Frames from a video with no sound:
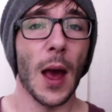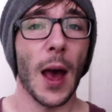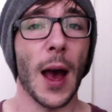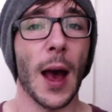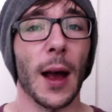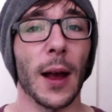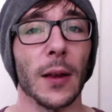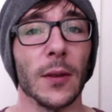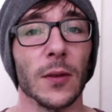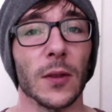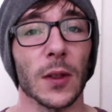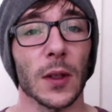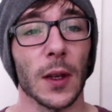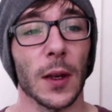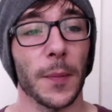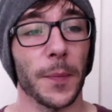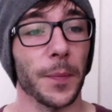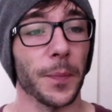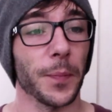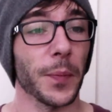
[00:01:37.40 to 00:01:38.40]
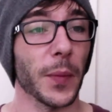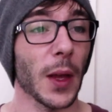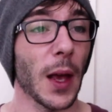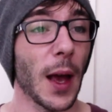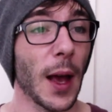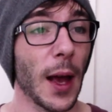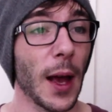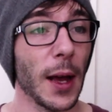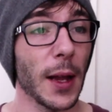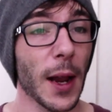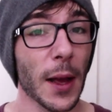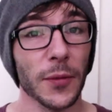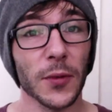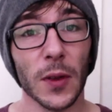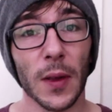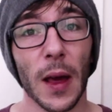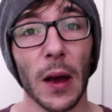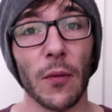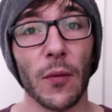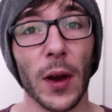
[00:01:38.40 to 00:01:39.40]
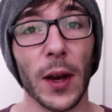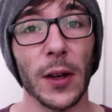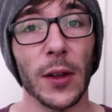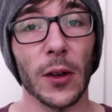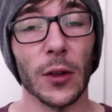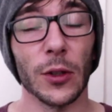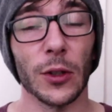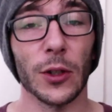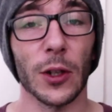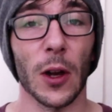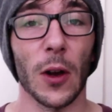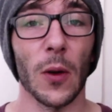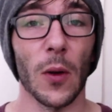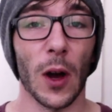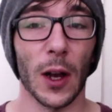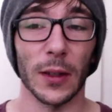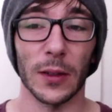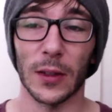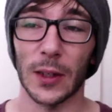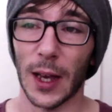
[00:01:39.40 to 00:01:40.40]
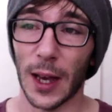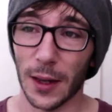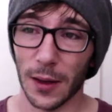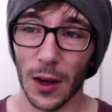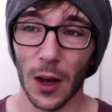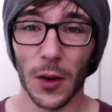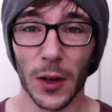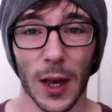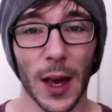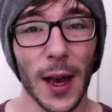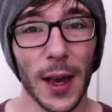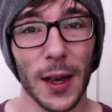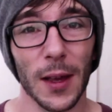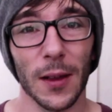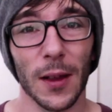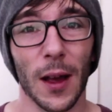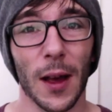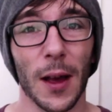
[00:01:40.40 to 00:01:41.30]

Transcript: and after that radio show, I said, okay,